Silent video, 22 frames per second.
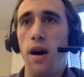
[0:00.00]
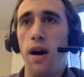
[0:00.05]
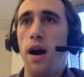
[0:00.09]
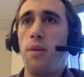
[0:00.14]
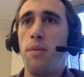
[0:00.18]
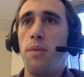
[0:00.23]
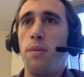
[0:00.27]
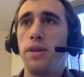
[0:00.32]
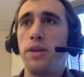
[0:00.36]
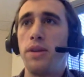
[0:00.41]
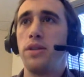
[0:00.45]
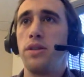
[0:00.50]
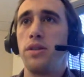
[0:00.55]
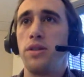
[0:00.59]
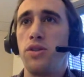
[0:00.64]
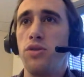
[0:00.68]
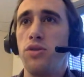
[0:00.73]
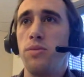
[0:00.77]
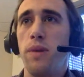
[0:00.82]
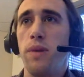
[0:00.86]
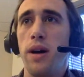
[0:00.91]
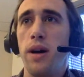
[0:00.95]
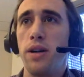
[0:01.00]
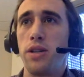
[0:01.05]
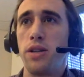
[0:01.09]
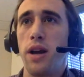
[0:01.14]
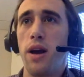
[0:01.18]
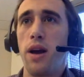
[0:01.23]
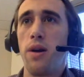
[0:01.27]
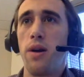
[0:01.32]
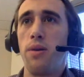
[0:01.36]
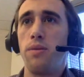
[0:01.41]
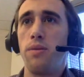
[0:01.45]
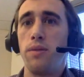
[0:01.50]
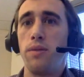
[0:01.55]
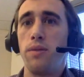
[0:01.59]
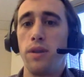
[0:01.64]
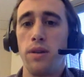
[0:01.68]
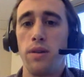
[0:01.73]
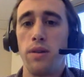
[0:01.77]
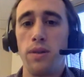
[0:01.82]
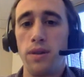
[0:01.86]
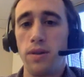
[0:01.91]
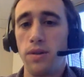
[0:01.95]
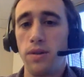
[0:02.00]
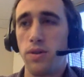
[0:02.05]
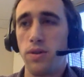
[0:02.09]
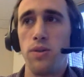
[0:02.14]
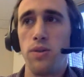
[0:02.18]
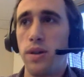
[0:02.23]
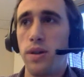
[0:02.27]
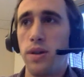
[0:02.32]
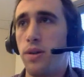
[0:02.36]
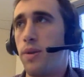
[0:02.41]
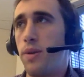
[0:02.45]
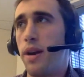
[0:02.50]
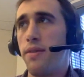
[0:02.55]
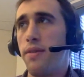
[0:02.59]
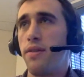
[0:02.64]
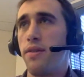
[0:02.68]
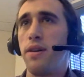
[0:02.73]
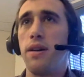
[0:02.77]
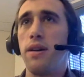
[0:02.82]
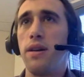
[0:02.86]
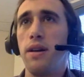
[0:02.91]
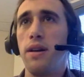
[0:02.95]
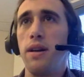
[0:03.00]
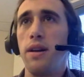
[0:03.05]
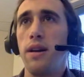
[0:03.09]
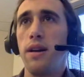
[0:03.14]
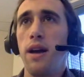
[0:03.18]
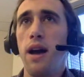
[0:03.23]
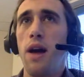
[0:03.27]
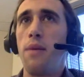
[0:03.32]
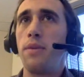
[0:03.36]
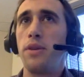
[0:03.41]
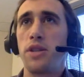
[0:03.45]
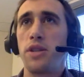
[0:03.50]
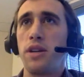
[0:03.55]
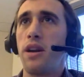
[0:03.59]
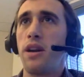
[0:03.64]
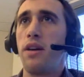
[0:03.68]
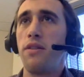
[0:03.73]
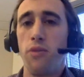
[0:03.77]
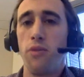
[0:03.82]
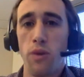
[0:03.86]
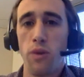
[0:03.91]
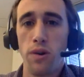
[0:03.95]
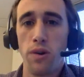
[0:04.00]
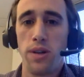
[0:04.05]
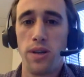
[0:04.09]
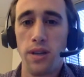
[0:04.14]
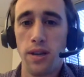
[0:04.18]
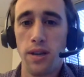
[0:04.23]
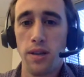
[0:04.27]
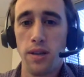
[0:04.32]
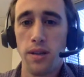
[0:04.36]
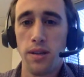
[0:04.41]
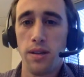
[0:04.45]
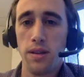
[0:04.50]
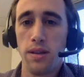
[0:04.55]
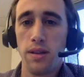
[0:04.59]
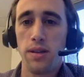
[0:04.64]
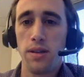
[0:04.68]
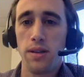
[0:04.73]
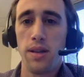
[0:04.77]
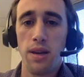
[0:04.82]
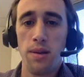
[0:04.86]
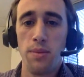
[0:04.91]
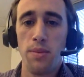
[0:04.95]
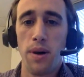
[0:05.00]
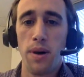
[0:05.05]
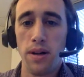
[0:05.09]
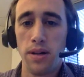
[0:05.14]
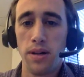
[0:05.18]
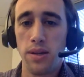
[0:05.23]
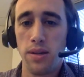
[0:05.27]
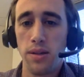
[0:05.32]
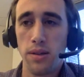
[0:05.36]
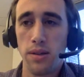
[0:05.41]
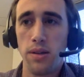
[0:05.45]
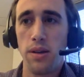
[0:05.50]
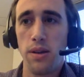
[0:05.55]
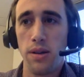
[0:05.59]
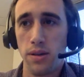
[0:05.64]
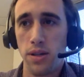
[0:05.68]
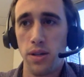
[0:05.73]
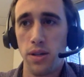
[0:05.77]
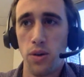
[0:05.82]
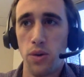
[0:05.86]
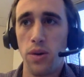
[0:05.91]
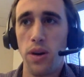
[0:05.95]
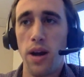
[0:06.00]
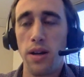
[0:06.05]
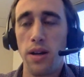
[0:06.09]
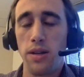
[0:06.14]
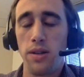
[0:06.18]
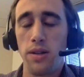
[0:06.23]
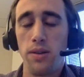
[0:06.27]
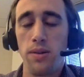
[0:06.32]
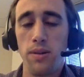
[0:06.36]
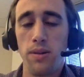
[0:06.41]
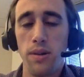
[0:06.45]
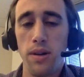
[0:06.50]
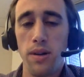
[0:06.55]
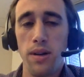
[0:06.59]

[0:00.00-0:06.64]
How much is too much? How little is too little? Whatever. How much can I afford to keep on to to hold on to?